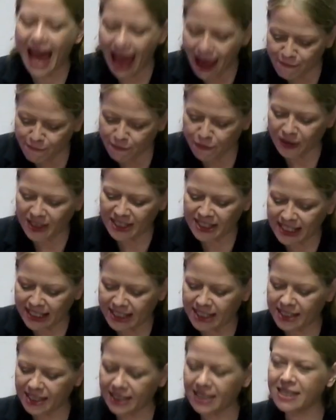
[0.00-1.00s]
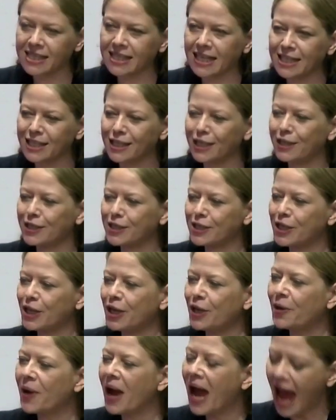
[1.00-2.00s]
every citizen is listened
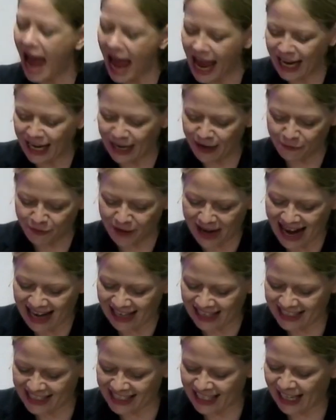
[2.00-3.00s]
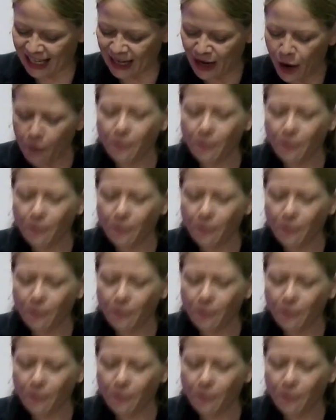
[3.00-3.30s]
to a reality.